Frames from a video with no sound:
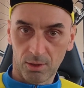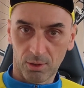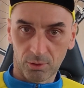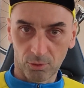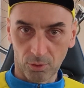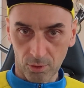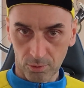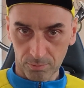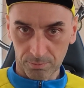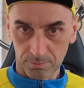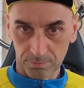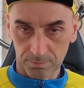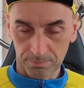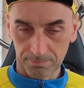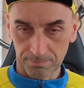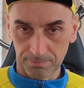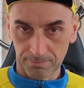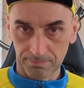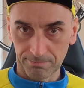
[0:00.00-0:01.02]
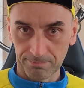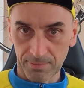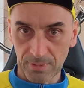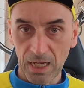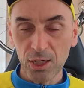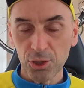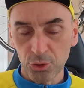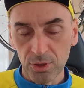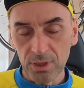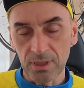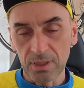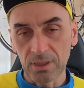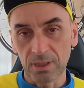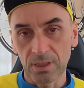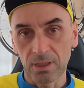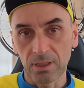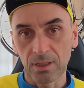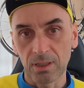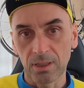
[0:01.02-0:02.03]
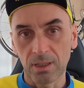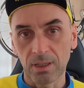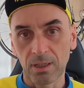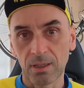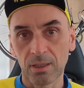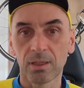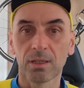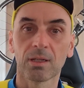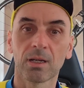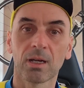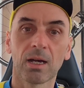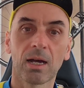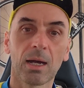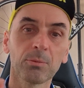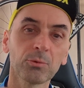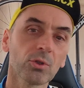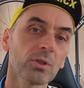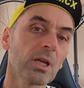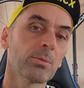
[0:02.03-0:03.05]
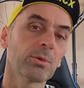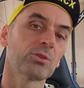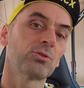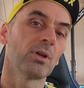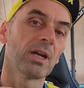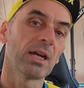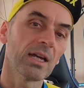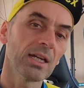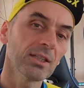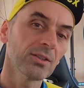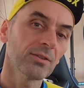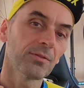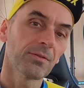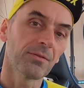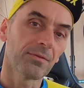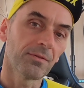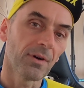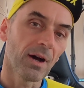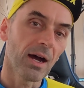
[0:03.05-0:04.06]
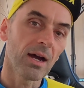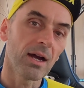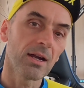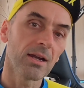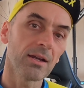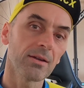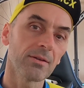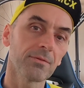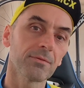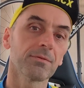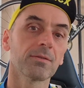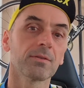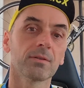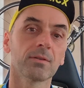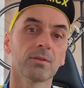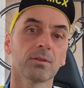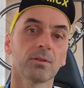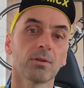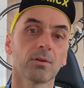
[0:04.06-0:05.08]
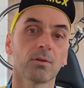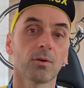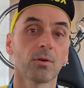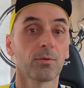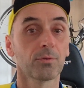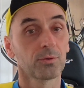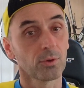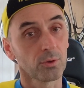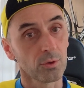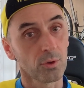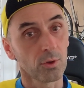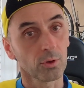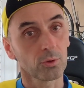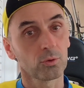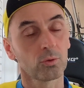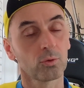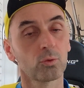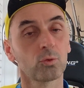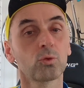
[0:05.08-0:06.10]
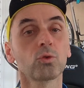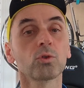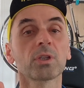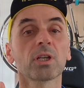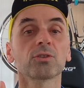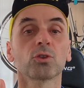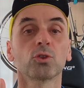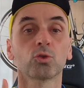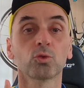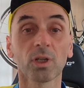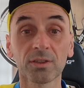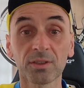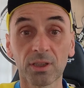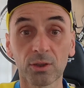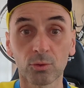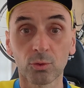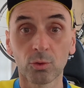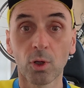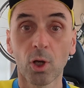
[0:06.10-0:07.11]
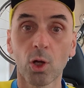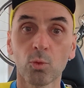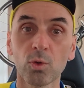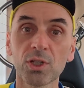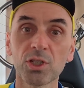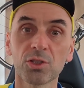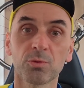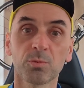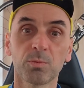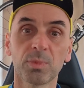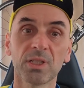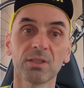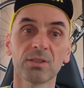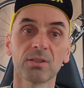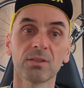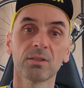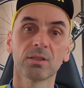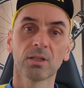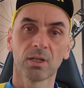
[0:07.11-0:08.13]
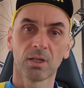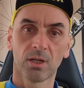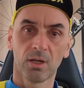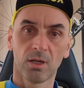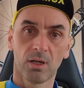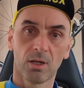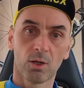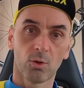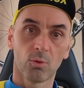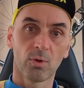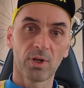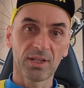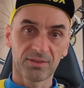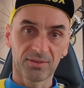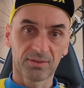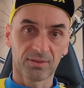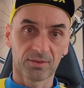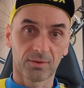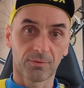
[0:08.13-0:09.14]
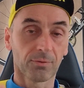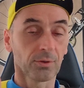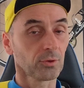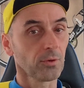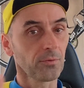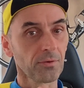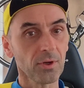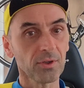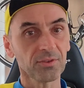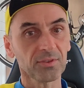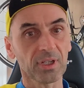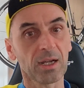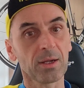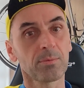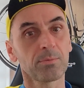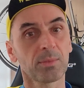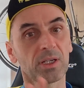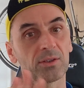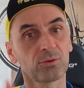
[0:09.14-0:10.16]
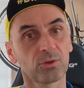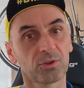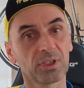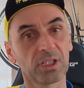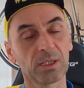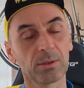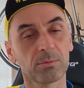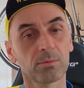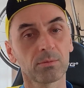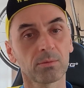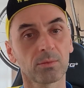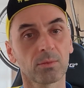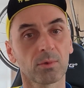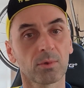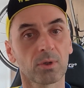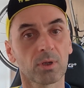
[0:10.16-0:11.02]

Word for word: So actually, I'm talking about the S5 of the year 2022, which been raced for the first time by the team